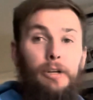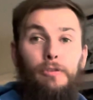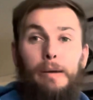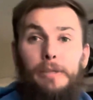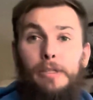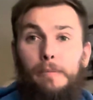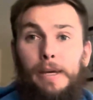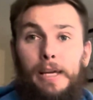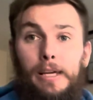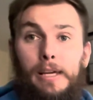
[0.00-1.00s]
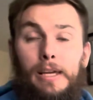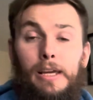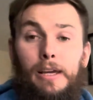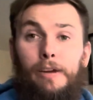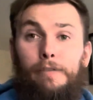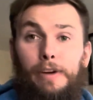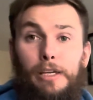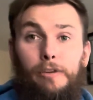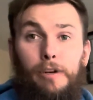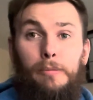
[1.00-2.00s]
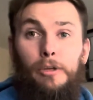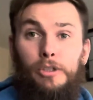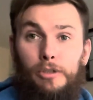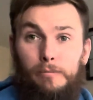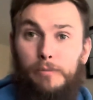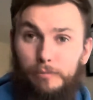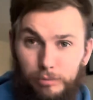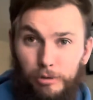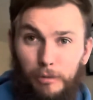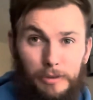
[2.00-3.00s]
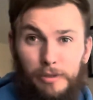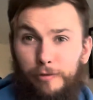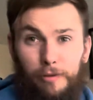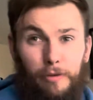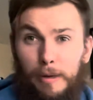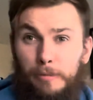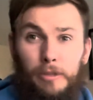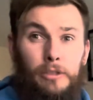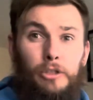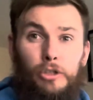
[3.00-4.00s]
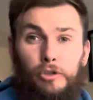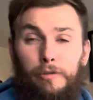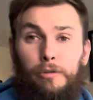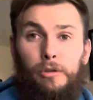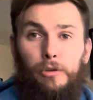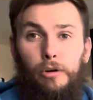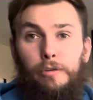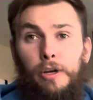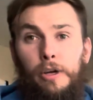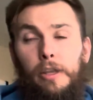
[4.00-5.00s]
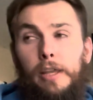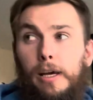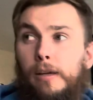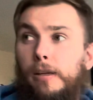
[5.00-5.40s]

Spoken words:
to wrap this up here. Thank you very much. Probably something from Amazon's just dropped through the door if you heard that.